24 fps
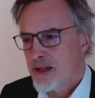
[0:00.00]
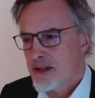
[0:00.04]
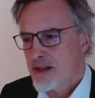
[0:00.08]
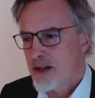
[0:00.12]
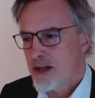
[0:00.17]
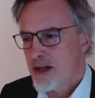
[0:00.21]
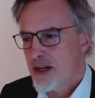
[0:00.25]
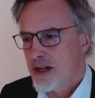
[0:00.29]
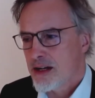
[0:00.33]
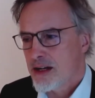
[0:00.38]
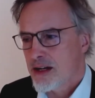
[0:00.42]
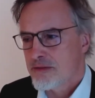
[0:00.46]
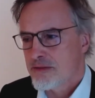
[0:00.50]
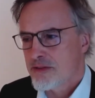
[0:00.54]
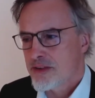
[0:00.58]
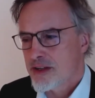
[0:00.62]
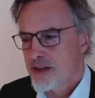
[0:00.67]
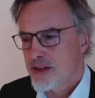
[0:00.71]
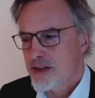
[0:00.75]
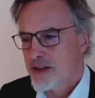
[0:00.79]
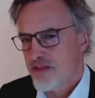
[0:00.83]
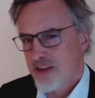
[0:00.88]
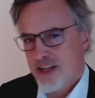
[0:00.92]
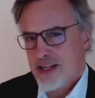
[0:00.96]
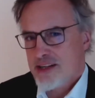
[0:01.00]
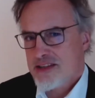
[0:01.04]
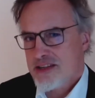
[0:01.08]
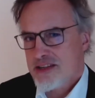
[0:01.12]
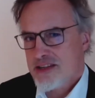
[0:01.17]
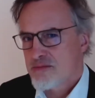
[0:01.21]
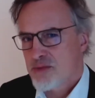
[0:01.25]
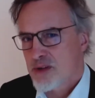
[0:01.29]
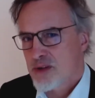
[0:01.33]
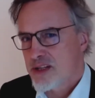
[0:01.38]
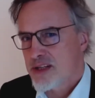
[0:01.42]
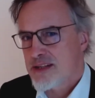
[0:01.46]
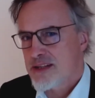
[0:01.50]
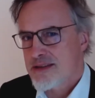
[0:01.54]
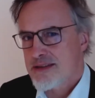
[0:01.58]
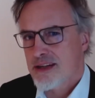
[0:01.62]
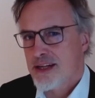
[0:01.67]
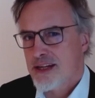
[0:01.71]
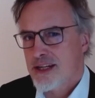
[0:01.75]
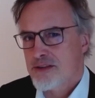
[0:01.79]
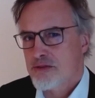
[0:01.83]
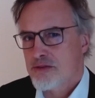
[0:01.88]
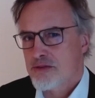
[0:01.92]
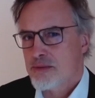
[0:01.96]
of a very simple
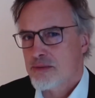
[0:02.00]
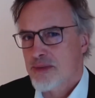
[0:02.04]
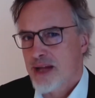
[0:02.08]
insight from